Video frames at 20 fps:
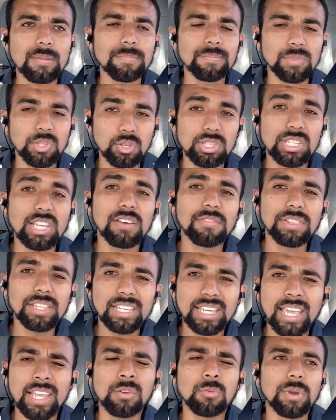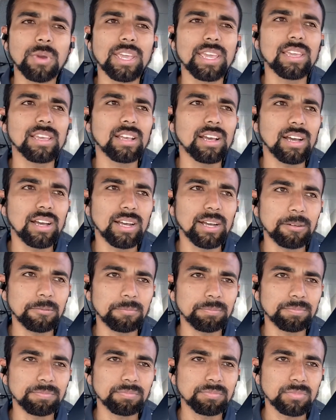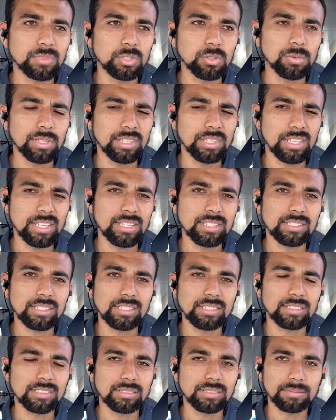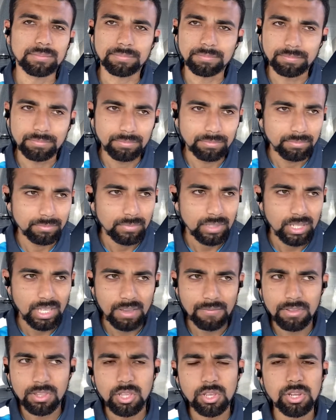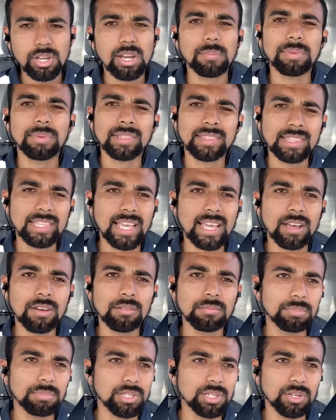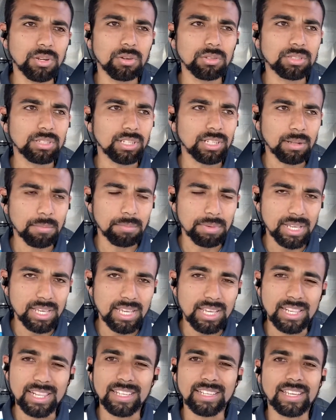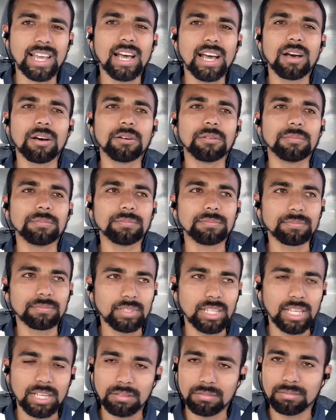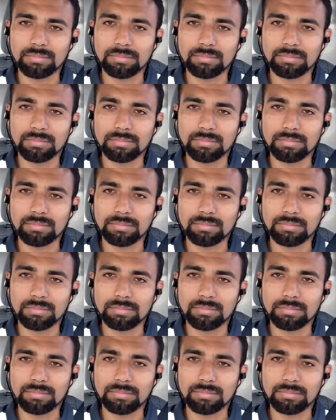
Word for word: you'll definitely gain weight um, doing this because even though you're up and down, but you're also gonna be eating out, like